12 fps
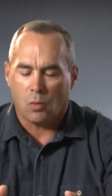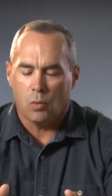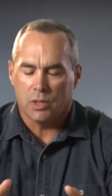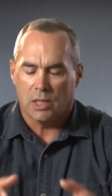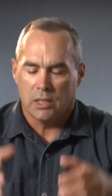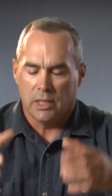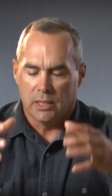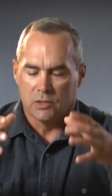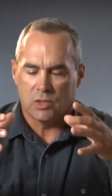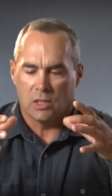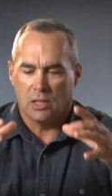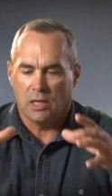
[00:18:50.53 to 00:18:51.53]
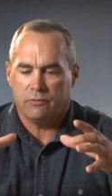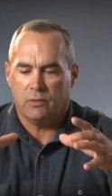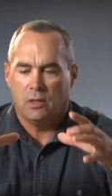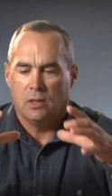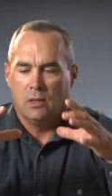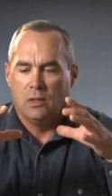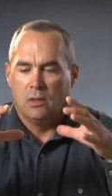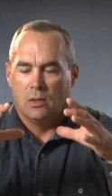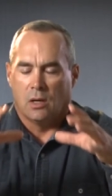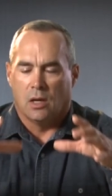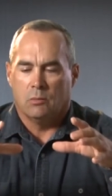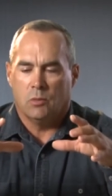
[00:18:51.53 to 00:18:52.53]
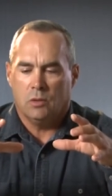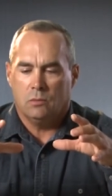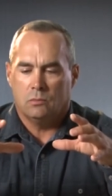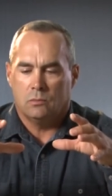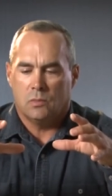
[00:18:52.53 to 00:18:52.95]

What they did is they left armor